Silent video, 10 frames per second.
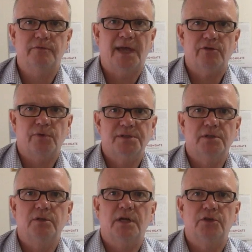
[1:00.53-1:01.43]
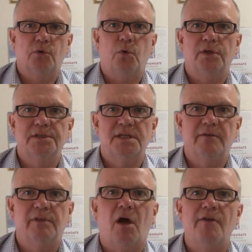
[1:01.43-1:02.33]
of that resident and the quality
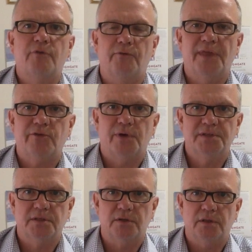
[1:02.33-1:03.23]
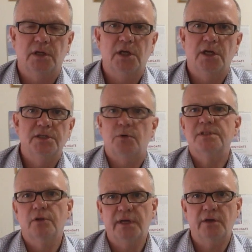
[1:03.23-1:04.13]
of life of that resident. So
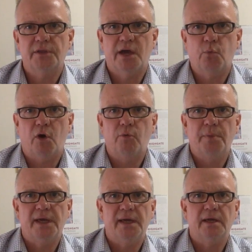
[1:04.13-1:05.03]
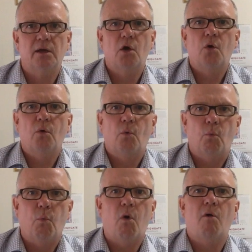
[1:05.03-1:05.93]
it's looking at their well-being.
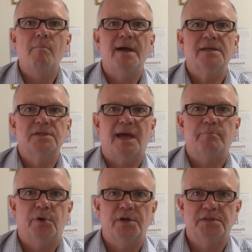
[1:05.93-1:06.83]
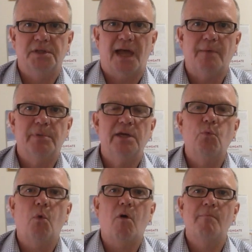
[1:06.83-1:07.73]
What makes that person happy?
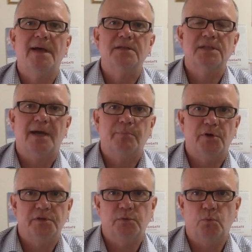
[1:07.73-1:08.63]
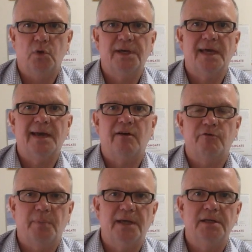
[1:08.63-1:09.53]
What makes that person want to get out
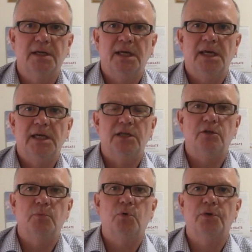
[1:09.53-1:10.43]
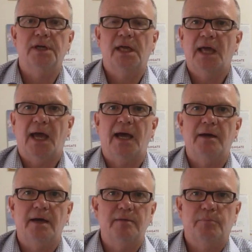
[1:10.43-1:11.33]
of bed in the morning
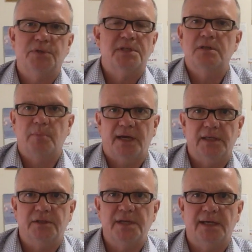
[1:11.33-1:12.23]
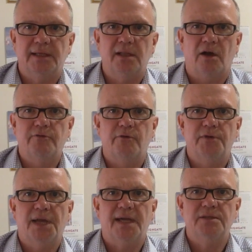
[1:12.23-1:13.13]
and participate in the daily life of
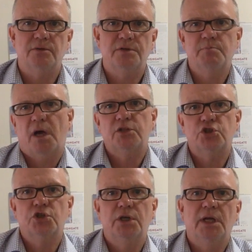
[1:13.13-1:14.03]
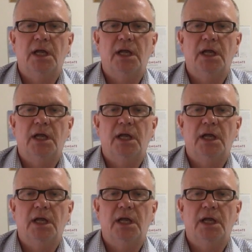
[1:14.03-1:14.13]
Ananda as much